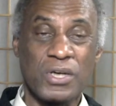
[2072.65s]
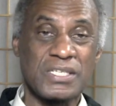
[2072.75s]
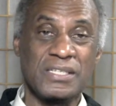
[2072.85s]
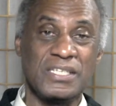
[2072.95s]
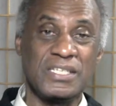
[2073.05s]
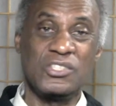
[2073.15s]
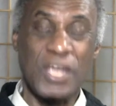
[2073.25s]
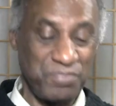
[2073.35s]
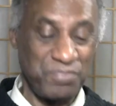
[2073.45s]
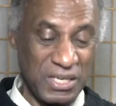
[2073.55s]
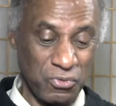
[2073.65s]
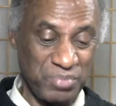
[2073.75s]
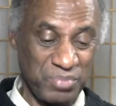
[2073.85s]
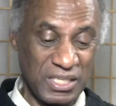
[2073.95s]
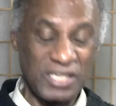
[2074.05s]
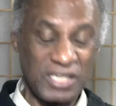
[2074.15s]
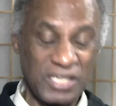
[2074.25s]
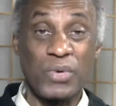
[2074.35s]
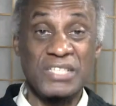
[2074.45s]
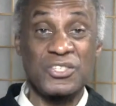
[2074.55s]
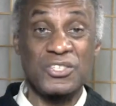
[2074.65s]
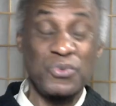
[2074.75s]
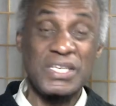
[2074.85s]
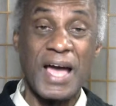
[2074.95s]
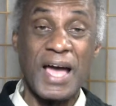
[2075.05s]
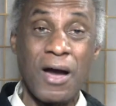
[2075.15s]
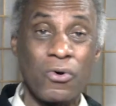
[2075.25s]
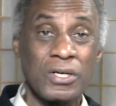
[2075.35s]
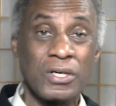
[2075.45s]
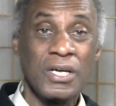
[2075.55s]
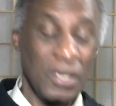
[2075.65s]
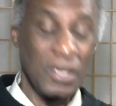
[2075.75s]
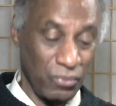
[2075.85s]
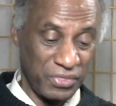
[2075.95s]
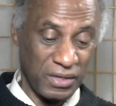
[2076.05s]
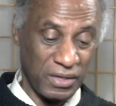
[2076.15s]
and DJ Pete will be here 20 to the hour with